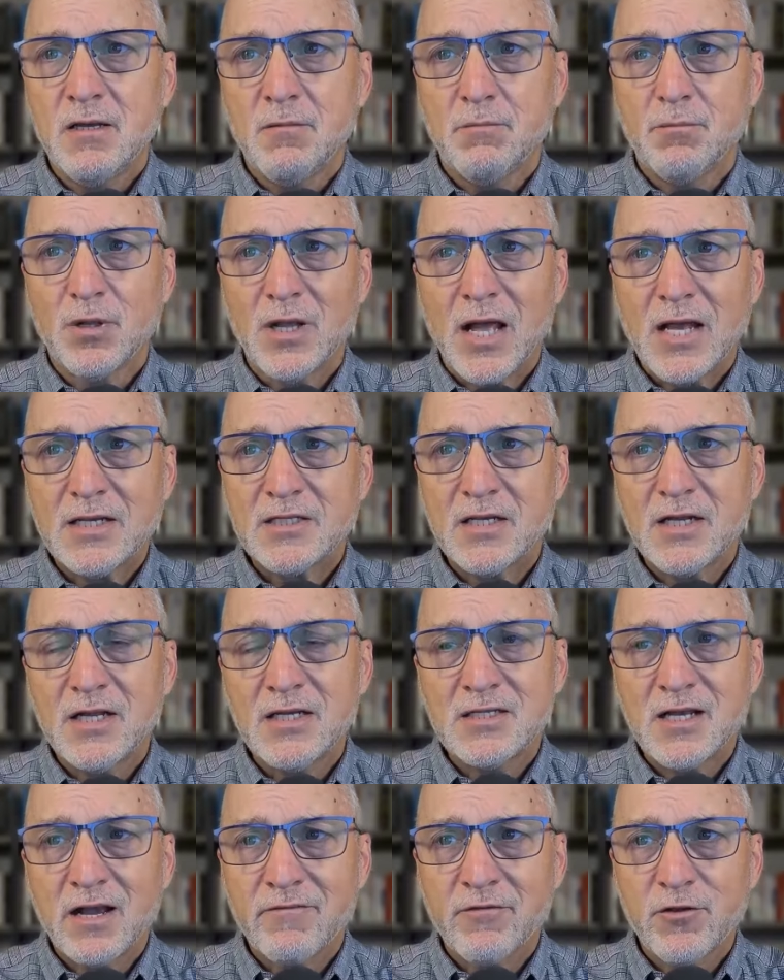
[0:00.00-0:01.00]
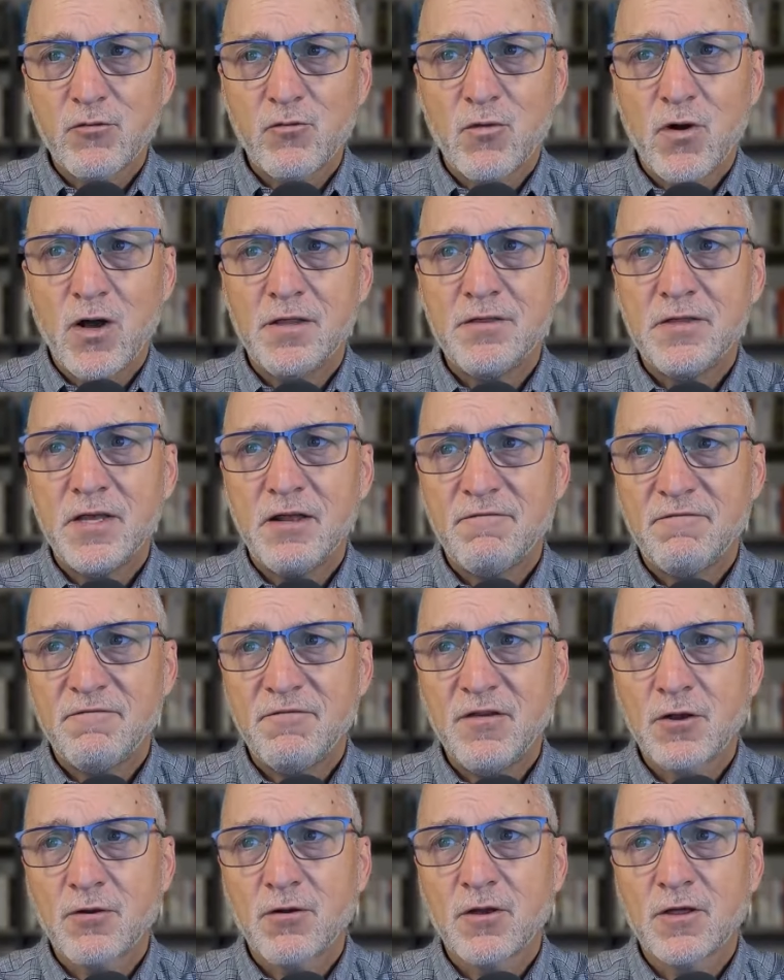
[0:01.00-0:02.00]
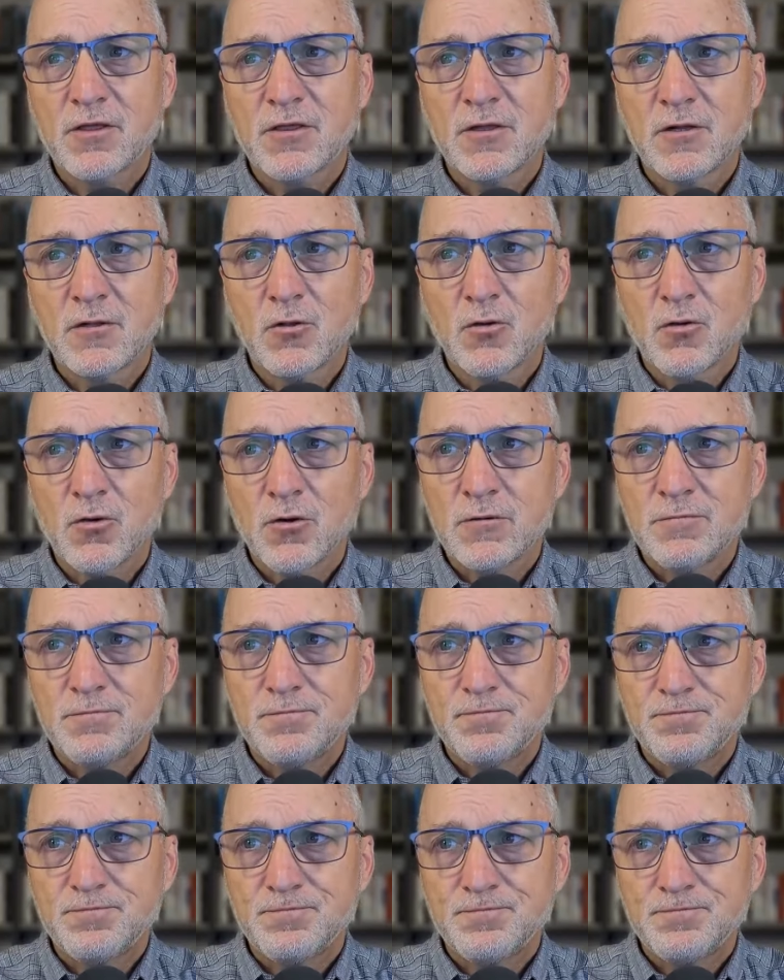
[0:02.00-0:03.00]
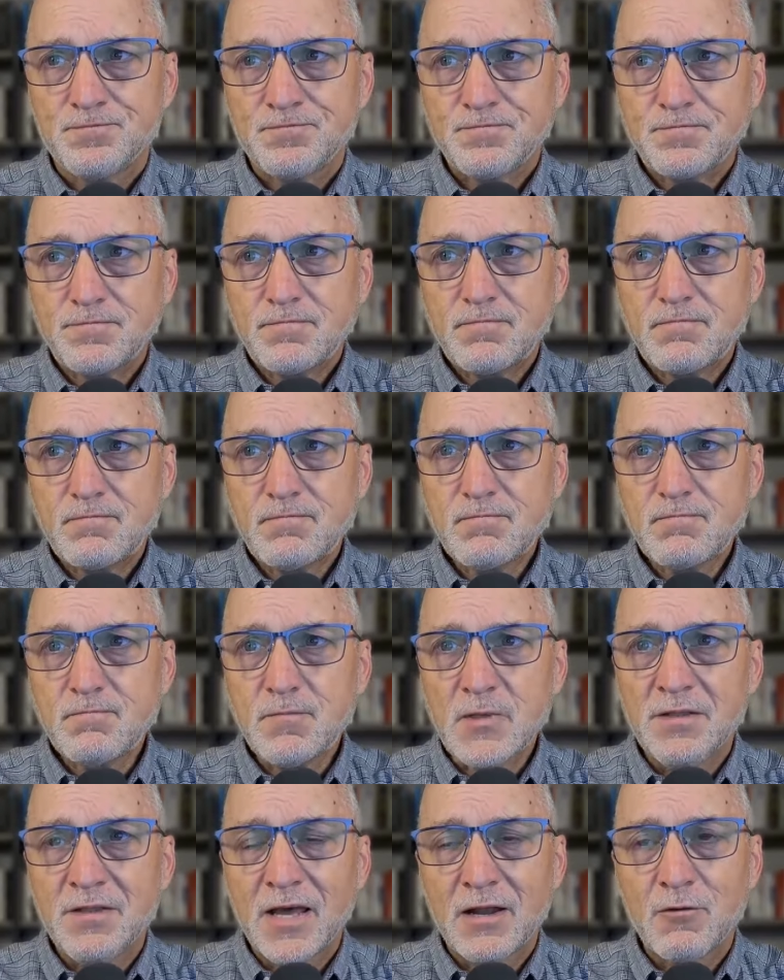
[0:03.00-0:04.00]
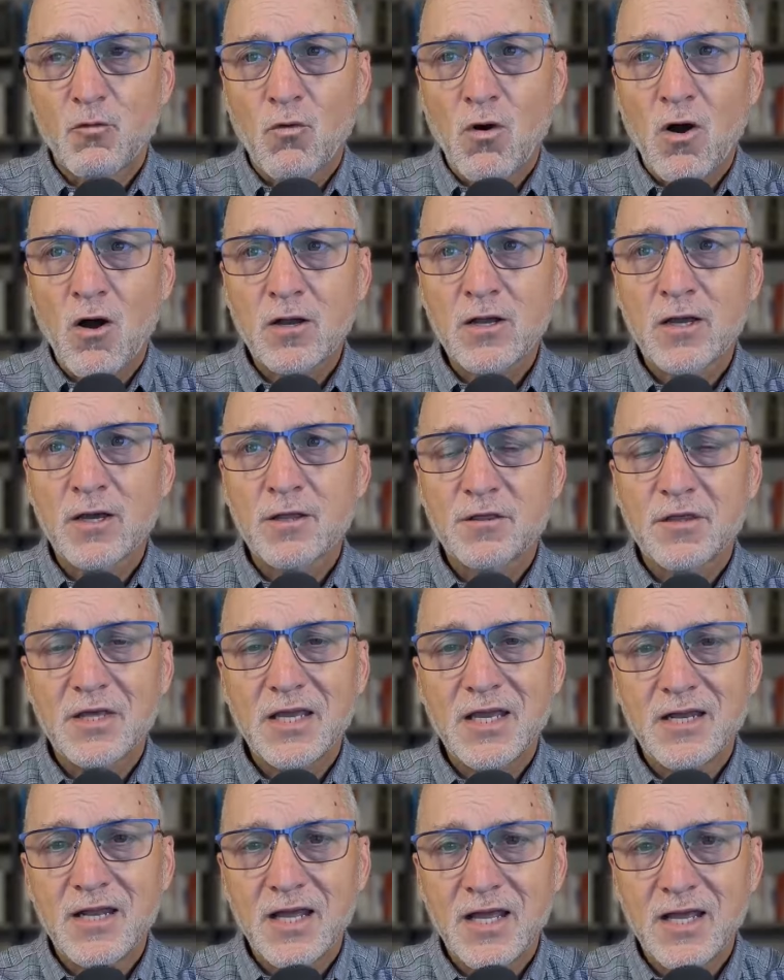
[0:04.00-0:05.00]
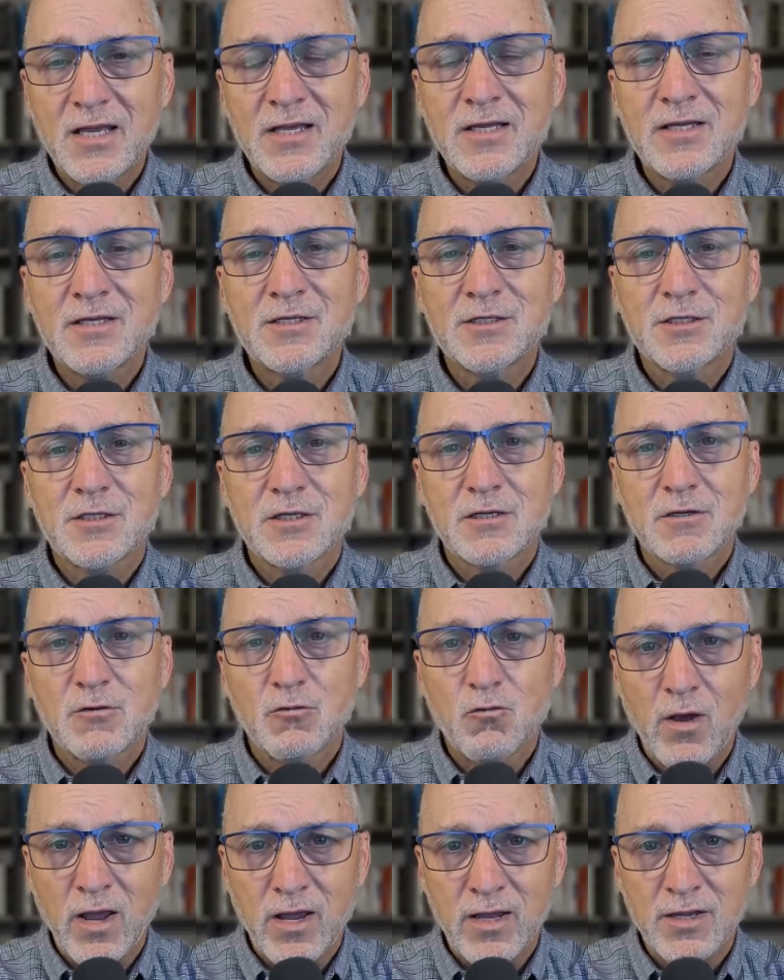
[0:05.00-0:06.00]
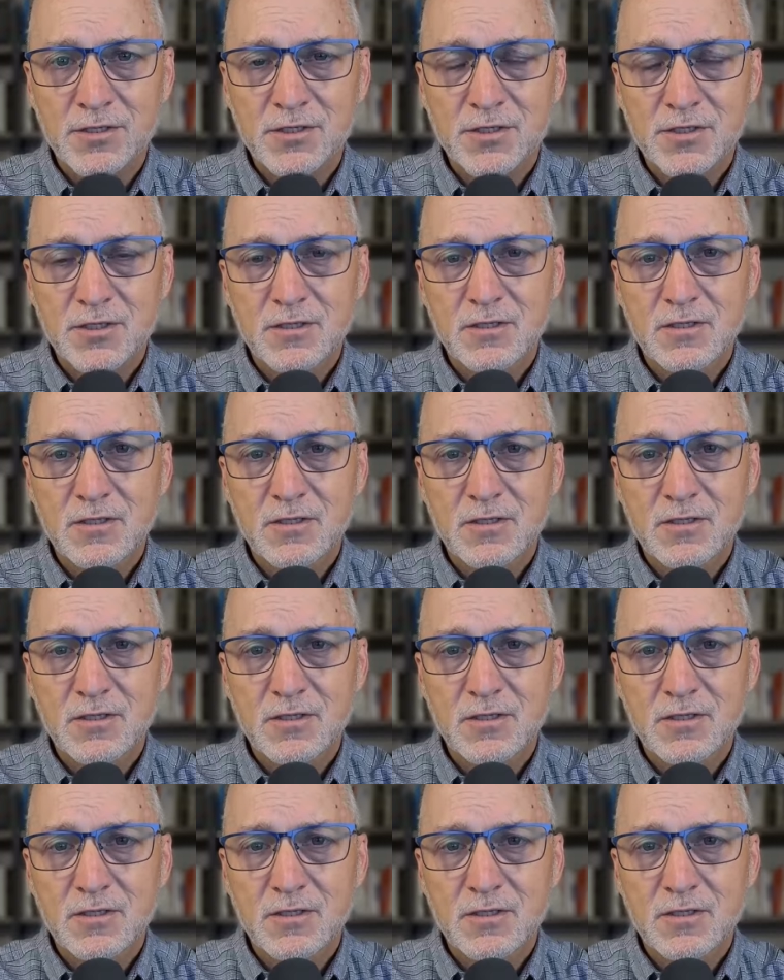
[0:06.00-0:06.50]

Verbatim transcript: Blessed is everyone that feareth the Lord, that walketh in his ways.